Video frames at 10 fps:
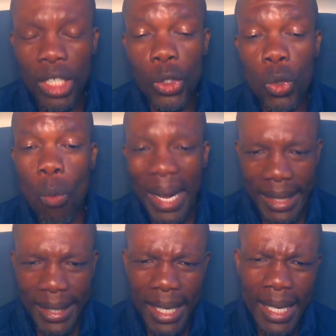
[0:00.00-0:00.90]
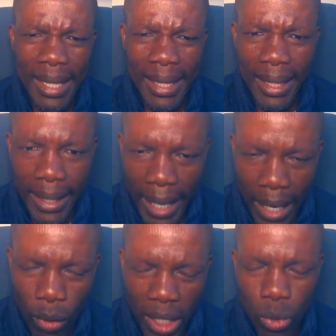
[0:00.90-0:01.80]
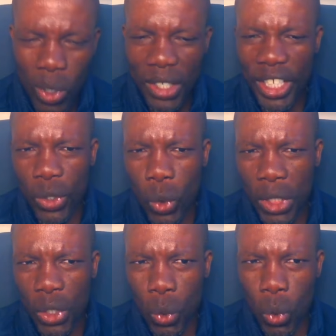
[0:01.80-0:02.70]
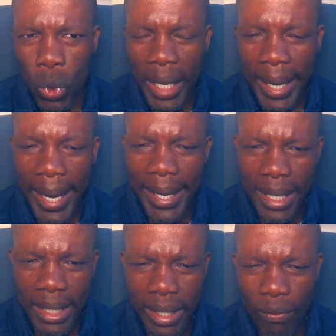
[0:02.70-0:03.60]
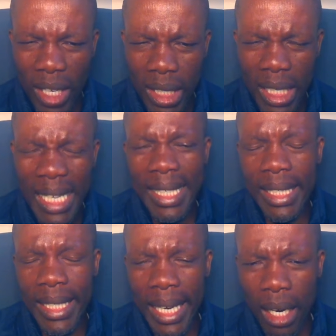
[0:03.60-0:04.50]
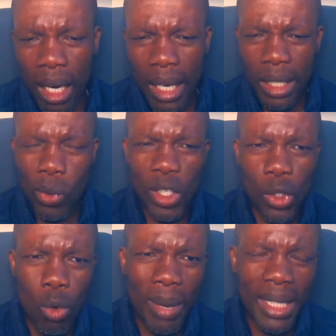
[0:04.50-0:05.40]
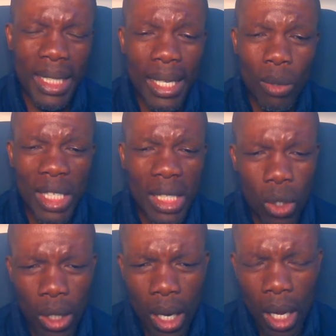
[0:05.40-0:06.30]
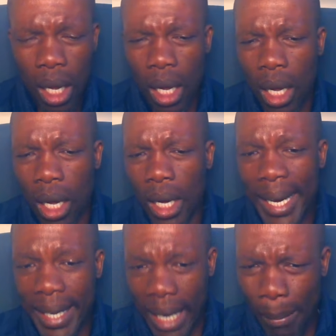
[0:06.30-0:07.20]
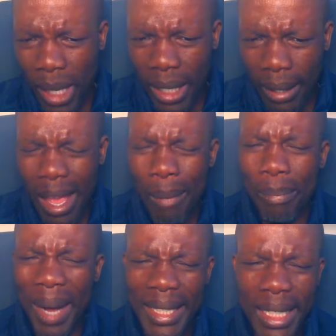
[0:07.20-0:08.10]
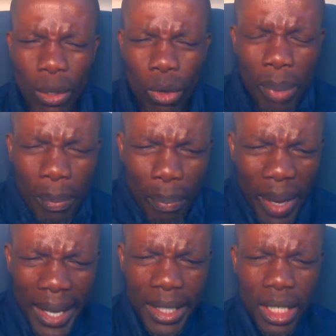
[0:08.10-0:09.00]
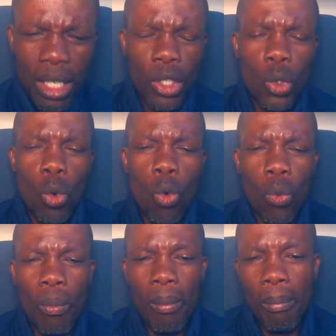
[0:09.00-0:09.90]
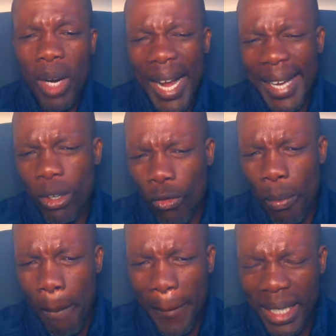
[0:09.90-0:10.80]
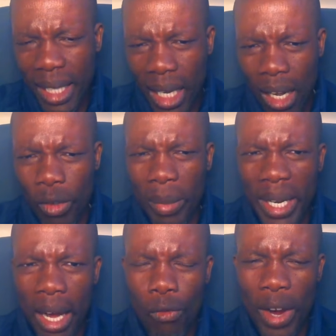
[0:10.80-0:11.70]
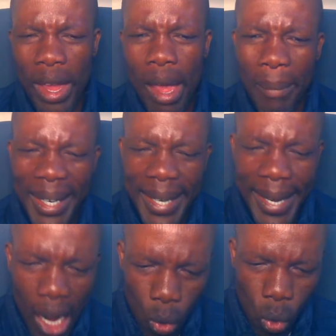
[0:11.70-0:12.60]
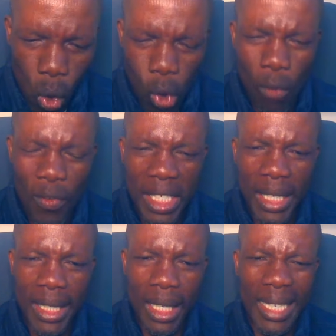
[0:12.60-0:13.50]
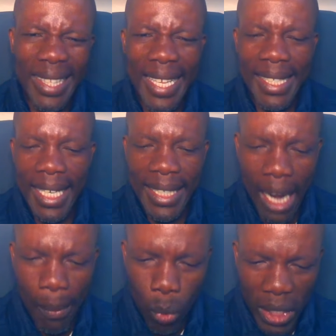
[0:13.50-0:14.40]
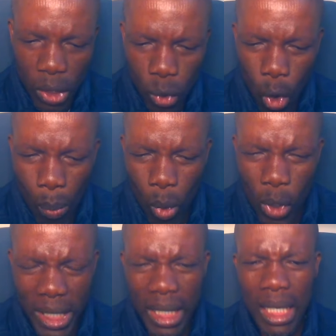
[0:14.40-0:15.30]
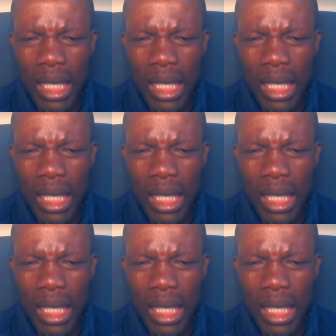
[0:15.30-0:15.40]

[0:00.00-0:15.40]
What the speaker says: too much. It was reduced to 170. Still, it was too much, and they were still grumbling. But they were prepared to kind of meet the government halfway. But now, all of a sudden, there is a jump, which is almost